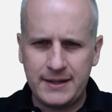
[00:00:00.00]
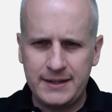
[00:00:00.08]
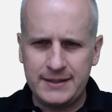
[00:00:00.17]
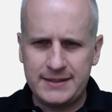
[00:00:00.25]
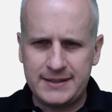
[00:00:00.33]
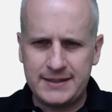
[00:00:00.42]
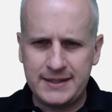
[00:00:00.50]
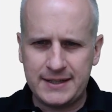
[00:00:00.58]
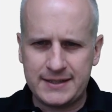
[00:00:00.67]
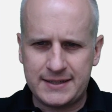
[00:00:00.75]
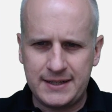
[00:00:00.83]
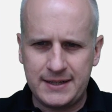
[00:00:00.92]
is
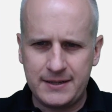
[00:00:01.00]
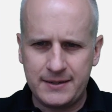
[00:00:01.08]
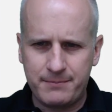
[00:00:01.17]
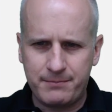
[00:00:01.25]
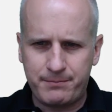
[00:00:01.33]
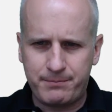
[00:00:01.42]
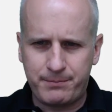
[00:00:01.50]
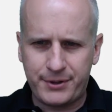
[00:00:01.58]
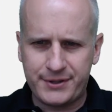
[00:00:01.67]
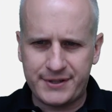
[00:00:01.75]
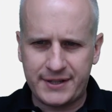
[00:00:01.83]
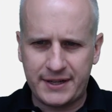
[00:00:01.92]
sixty
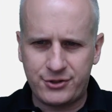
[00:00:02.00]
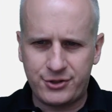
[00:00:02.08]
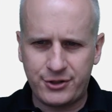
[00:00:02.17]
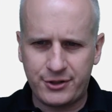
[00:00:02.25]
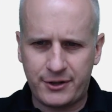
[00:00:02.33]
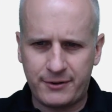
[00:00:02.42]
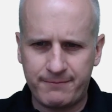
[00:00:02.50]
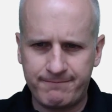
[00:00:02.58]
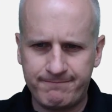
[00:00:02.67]
percent sugar.